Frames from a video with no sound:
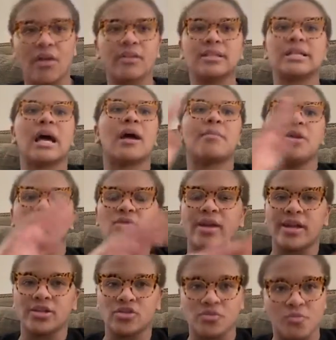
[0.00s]
all the time and you
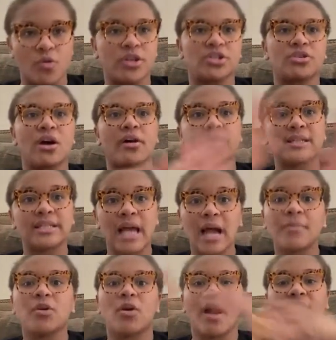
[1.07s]
can't do moisture all the
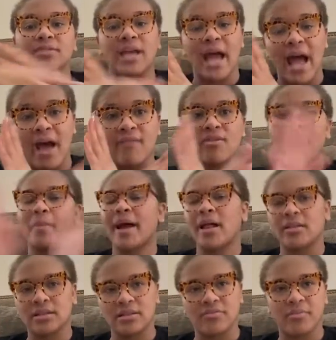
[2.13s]
time. You have to have a
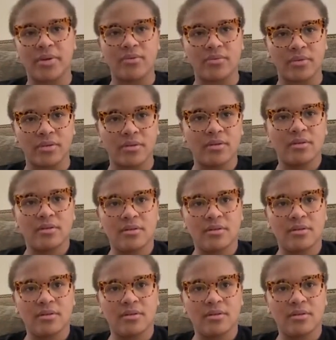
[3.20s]
balance of both.